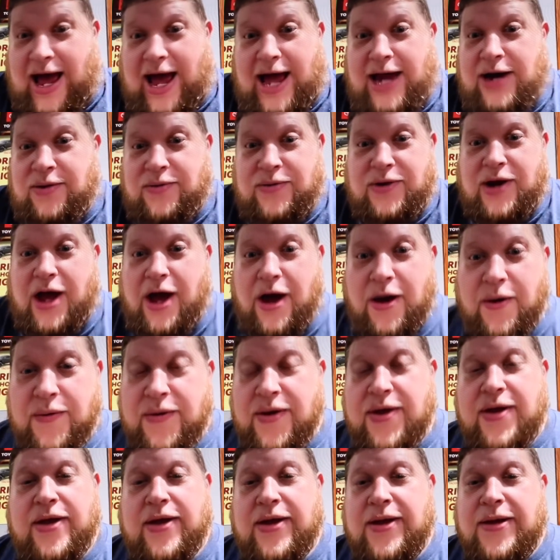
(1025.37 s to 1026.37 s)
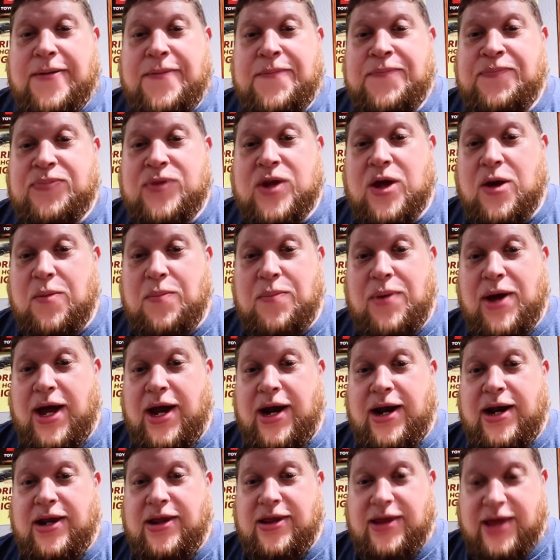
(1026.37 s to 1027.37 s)
I don't know. Yeah.
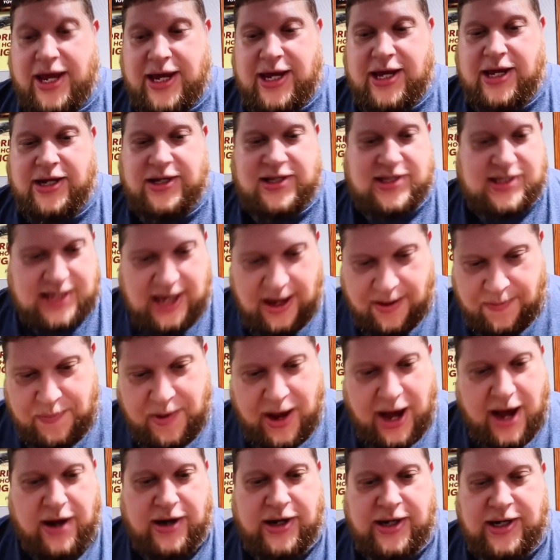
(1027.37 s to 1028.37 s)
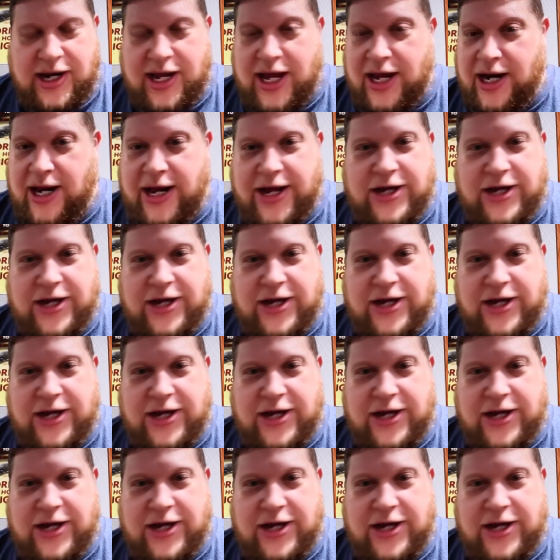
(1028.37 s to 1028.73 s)
But they could step out and,